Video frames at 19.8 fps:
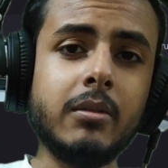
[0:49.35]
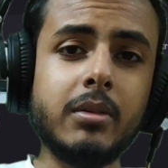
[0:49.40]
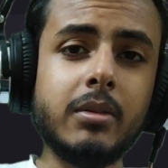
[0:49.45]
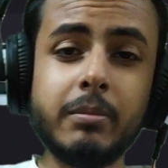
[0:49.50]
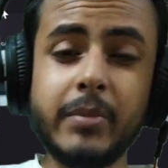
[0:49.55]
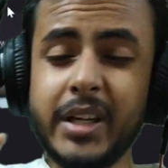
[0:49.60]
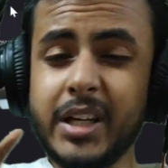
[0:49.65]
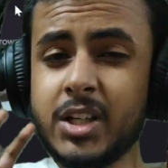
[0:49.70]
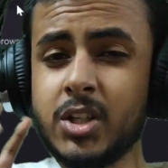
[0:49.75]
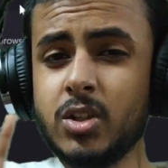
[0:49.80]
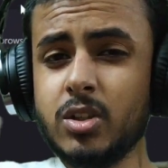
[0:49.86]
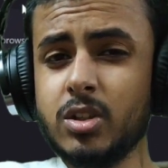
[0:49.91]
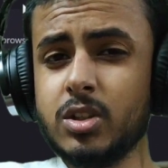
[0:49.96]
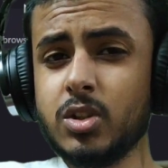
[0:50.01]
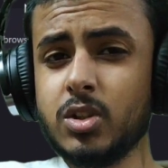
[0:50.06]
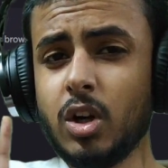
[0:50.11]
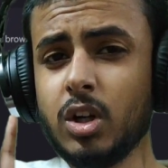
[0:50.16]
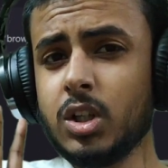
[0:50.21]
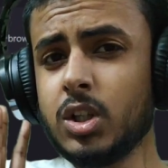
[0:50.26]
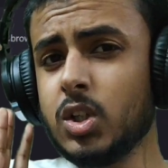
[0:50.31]
Make sure
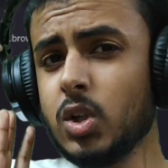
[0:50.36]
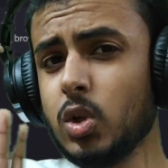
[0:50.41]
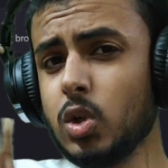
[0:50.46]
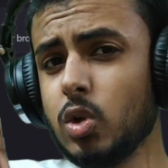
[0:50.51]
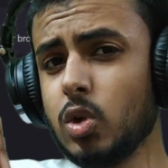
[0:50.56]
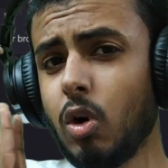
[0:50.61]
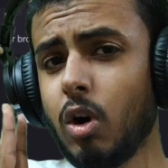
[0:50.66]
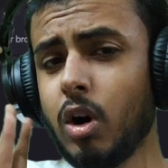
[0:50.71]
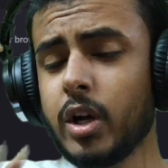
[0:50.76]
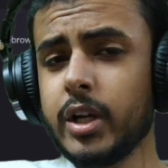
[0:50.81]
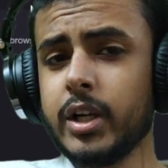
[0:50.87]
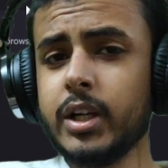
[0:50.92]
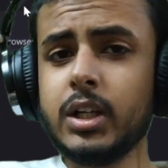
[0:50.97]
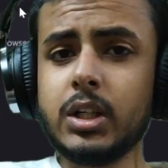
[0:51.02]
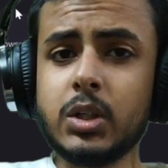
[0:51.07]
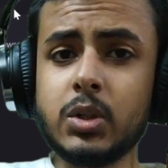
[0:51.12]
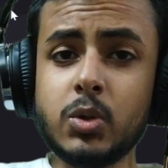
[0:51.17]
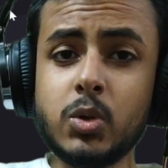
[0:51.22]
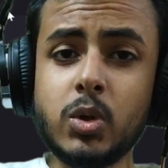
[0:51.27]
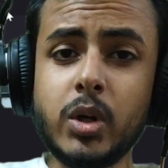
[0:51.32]
not to log
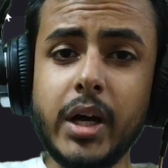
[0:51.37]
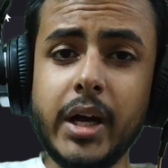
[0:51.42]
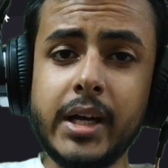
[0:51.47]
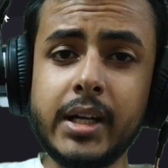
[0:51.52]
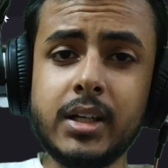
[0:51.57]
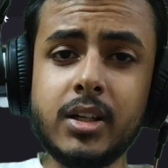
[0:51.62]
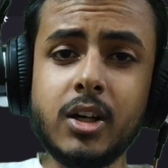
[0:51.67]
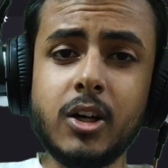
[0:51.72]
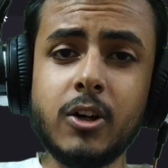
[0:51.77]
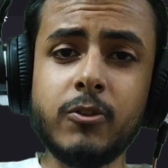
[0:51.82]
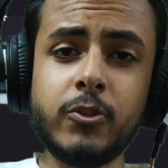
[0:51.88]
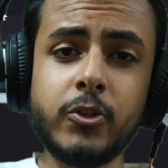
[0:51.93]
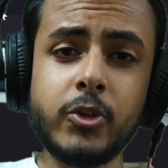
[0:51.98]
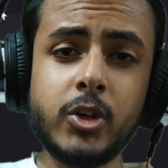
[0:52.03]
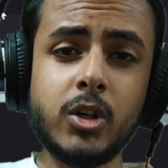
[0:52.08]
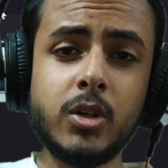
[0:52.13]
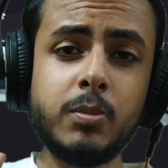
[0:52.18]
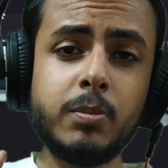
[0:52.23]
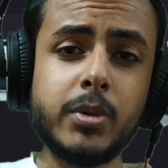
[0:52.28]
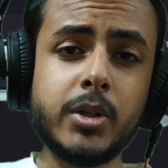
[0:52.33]
into any of
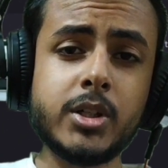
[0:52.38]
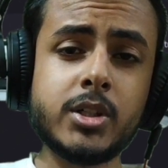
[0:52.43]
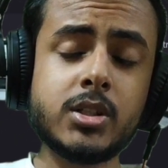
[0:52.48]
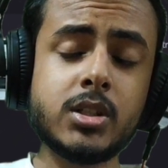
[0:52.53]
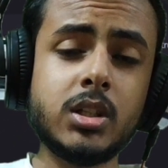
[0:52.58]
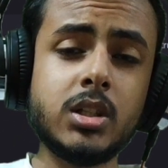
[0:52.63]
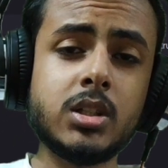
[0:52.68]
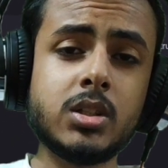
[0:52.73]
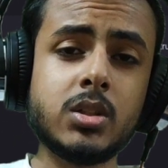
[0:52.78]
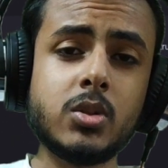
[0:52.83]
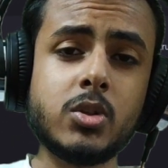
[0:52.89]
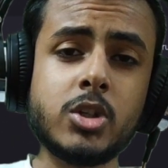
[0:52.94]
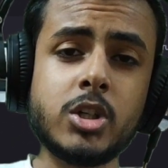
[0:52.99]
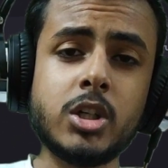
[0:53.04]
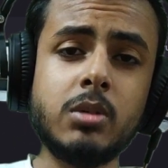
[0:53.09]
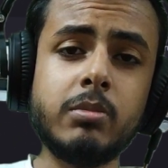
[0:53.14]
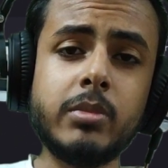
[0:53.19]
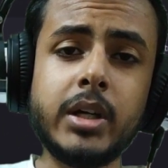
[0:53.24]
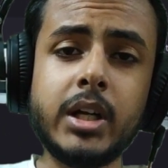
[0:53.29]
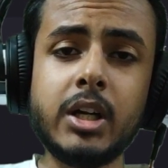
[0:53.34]
your personal
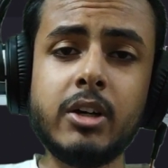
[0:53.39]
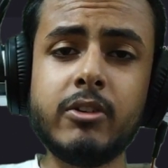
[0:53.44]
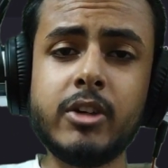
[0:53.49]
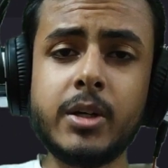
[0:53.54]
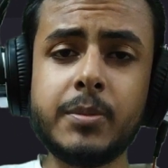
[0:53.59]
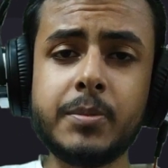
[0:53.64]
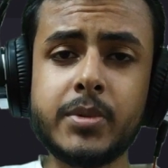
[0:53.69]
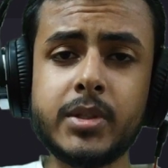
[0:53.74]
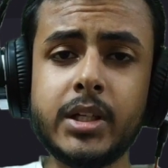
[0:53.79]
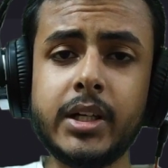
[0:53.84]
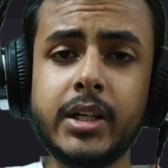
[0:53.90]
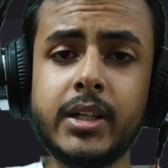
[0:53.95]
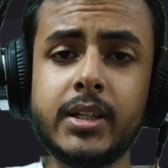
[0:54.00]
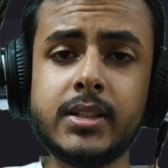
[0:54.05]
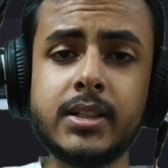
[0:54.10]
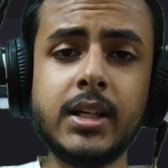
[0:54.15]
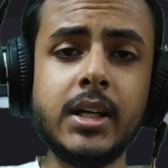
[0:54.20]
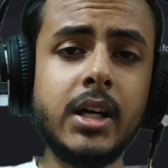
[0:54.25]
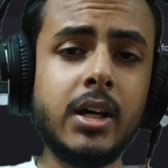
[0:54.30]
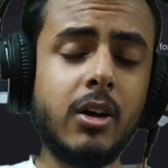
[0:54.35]
social media
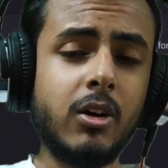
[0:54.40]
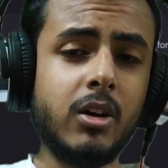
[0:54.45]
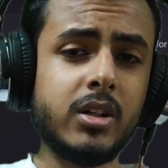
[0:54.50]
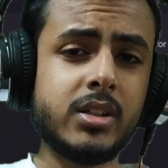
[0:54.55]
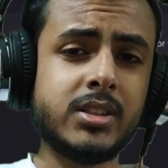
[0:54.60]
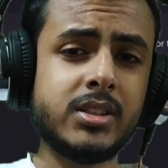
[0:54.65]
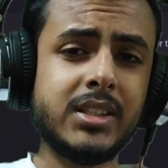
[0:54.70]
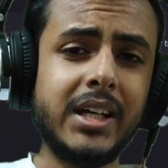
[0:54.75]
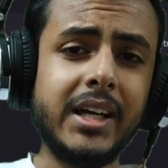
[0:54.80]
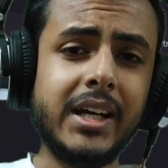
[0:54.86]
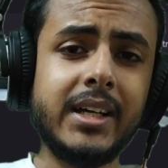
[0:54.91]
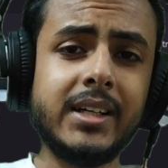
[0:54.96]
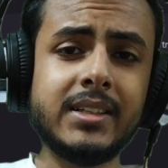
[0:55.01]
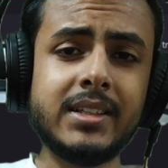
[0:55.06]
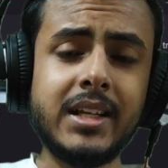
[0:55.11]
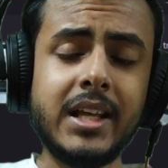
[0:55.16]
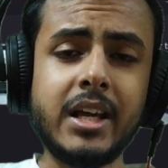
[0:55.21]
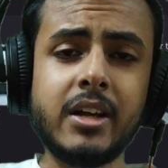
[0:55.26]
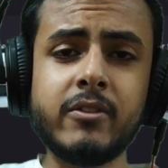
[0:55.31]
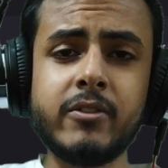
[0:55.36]
websites or sites
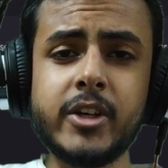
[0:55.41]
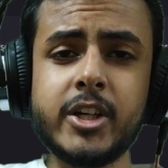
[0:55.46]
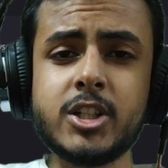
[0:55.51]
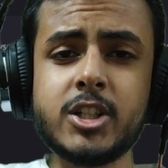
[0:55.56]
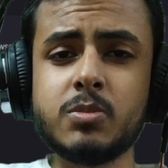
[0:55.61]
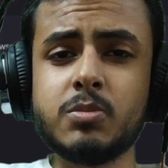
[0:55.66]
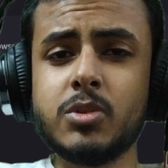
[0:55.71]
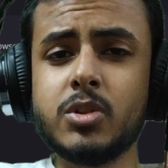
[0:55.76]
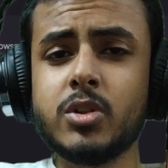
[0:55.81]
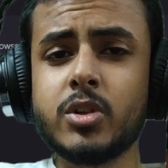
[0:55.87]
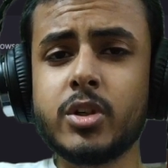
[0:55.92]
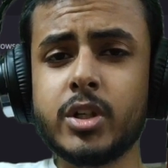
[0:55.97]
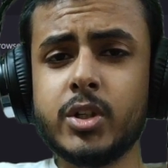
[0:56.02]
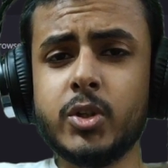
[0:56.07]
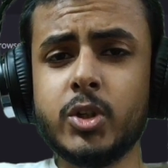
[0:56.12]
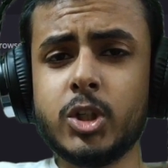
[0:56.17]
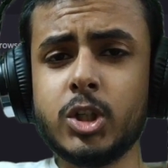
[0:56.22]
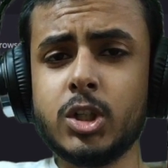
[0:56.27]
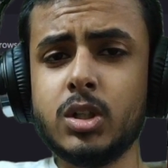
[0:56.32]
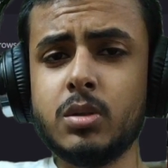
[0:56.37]
like Facebook,
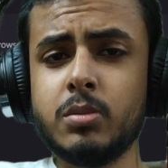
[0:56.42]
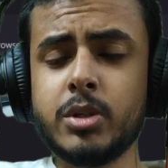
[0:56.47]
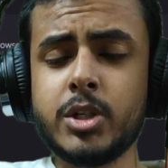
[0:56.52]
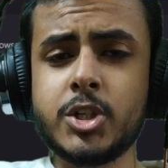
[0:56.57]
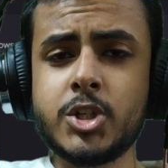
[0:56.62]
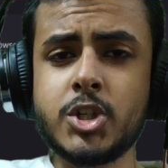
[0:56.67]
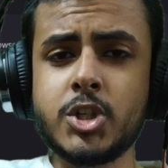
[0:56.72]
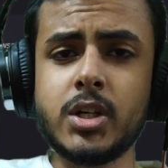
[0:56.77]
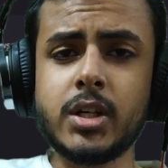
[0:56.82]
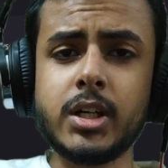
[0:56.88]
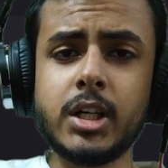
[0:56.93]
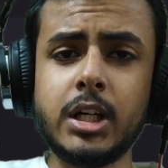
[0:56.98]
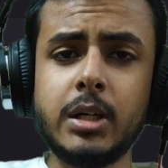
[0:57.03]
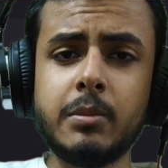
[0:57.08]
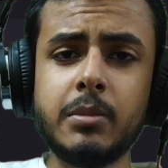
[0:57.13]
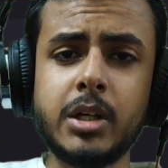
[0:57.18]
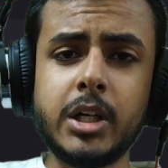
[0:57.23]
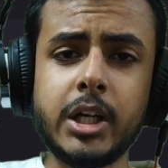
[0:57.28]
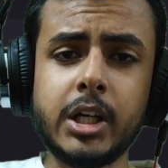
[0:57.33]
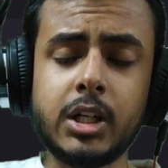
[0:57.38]
YouTube,
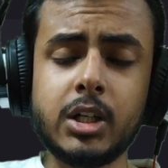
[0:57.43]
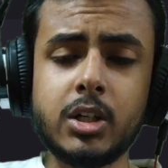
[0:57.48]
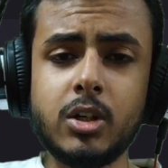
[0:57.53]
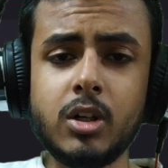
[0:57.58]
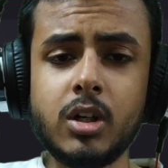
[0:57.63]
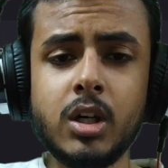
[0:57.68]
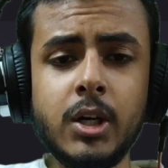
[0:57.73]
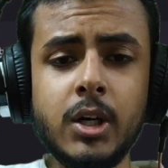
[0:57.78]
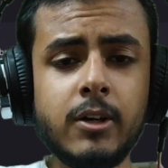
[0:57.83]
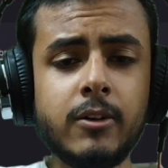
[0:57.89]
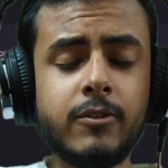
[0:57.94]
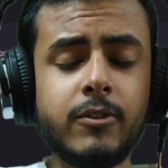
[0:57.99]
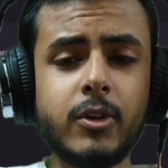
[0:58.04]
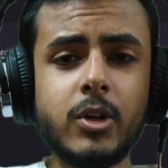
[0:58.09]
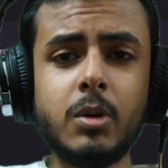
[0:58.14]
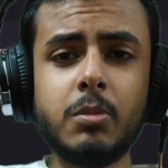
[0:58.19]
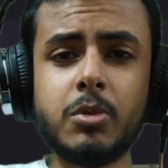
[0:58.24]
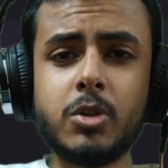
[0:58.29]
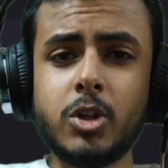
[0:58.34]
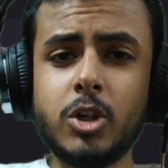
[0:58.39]
Instagram, TikTok
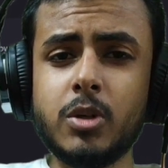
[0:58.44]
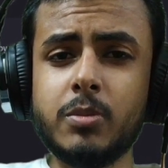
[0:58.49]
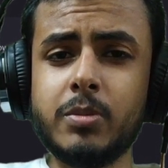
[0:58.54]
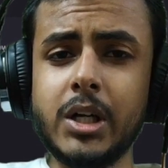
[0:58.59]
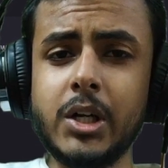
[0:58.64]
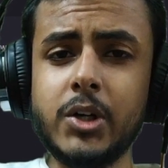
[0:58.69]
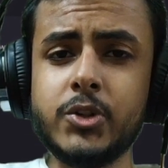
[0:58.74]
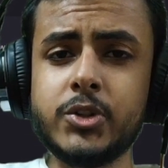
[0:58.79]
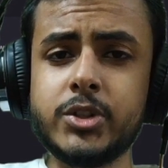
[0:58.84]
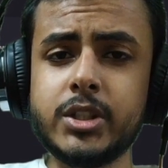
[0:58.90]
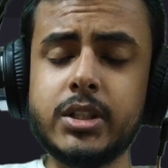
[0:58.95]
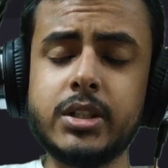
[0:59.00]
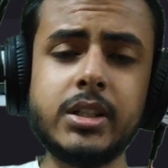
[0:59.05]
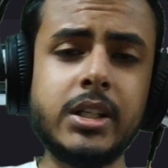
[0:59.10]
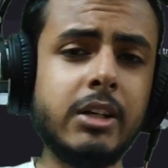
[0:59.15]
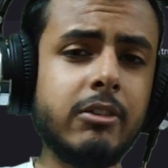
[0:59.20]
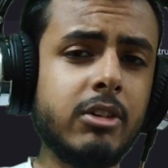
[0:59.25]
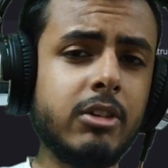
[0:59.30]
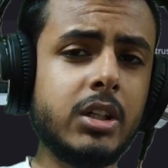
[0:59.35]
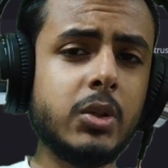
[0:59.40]
from Tor browser.
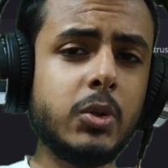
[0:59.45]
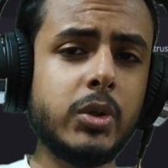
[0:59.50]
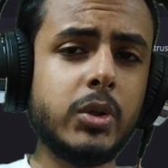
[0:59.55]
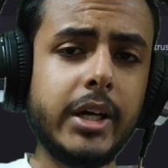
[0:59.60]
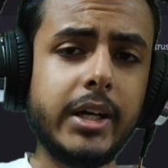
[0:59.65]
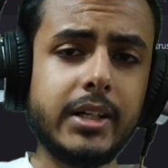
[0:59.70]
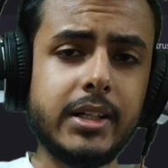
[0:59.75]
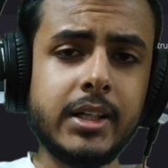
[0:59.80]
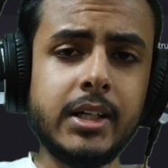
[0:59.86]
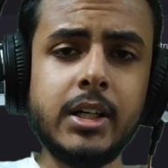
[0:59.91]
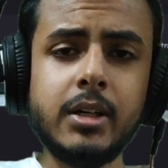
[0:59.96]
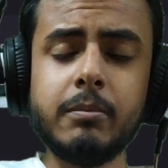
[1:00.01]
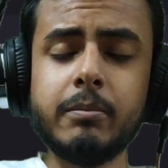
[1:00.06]
Never do that.